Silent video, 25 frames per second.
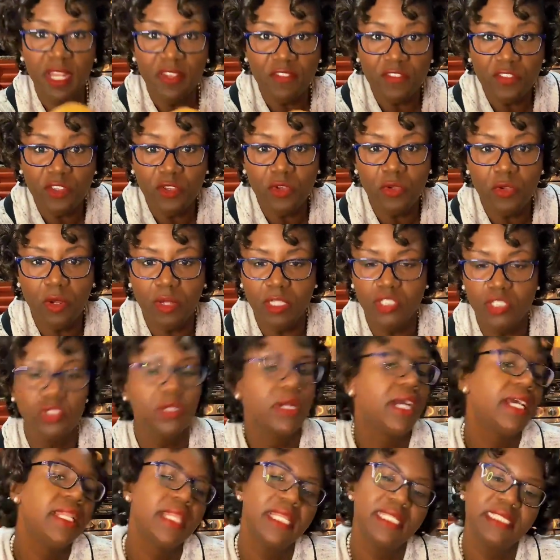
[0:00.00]
But if you are
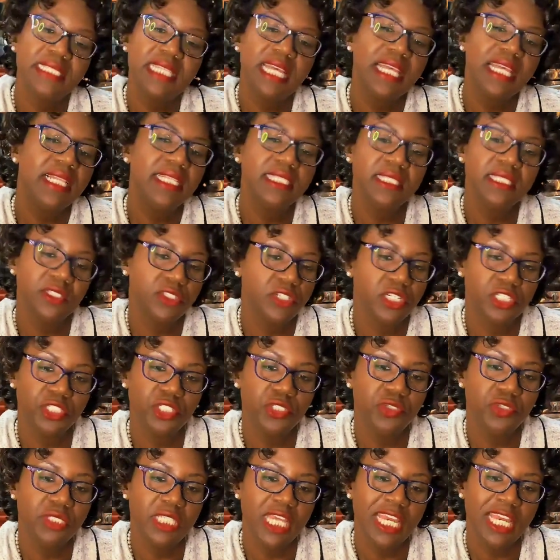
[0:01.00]
trying, let's say this is
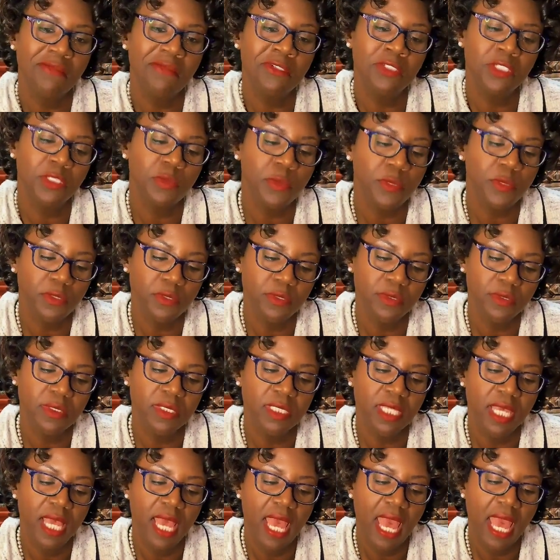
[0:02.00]
our 2
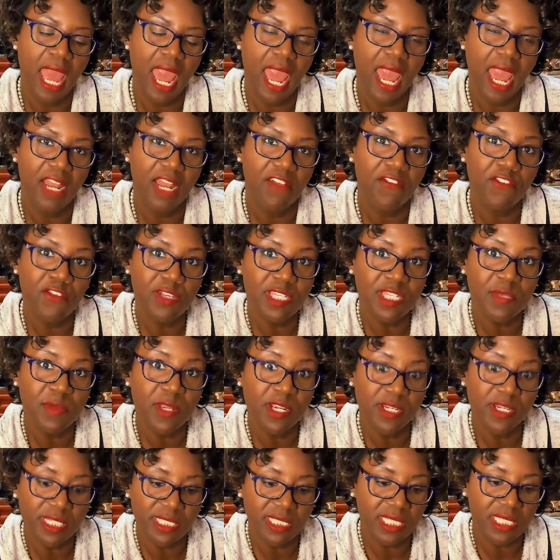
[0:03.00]
tablespoons. And if you
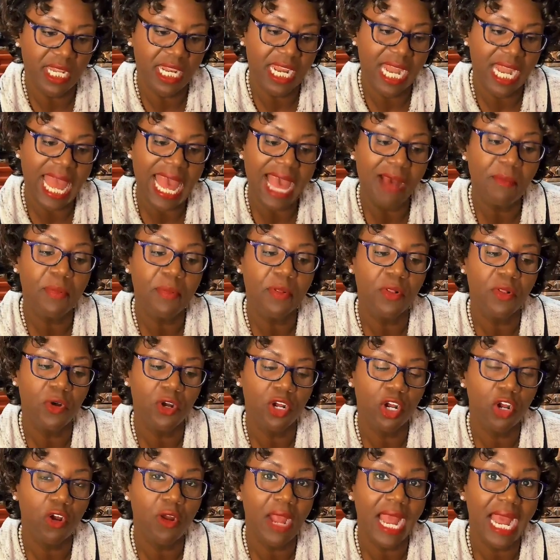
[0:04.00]
smear this on an apple
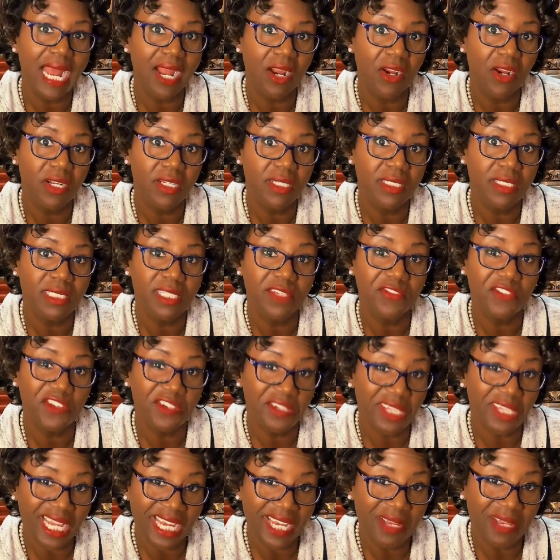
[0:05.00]
or crackers,
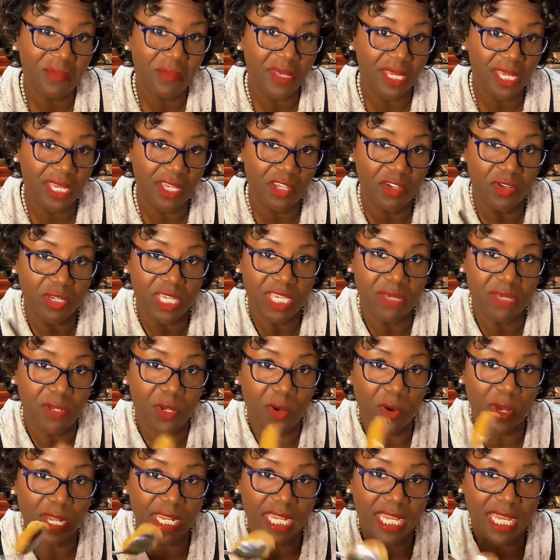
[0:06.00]
if you're like me, you'll
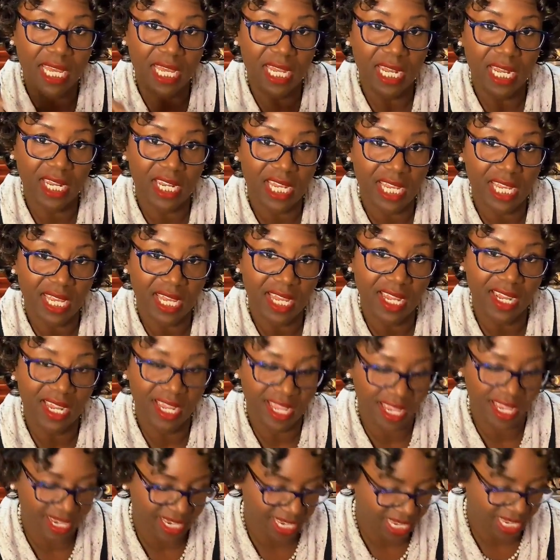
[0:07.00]
keep going in and
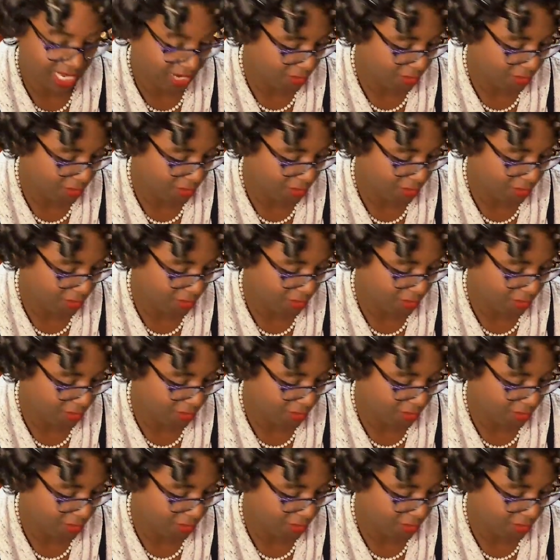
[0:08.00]
in and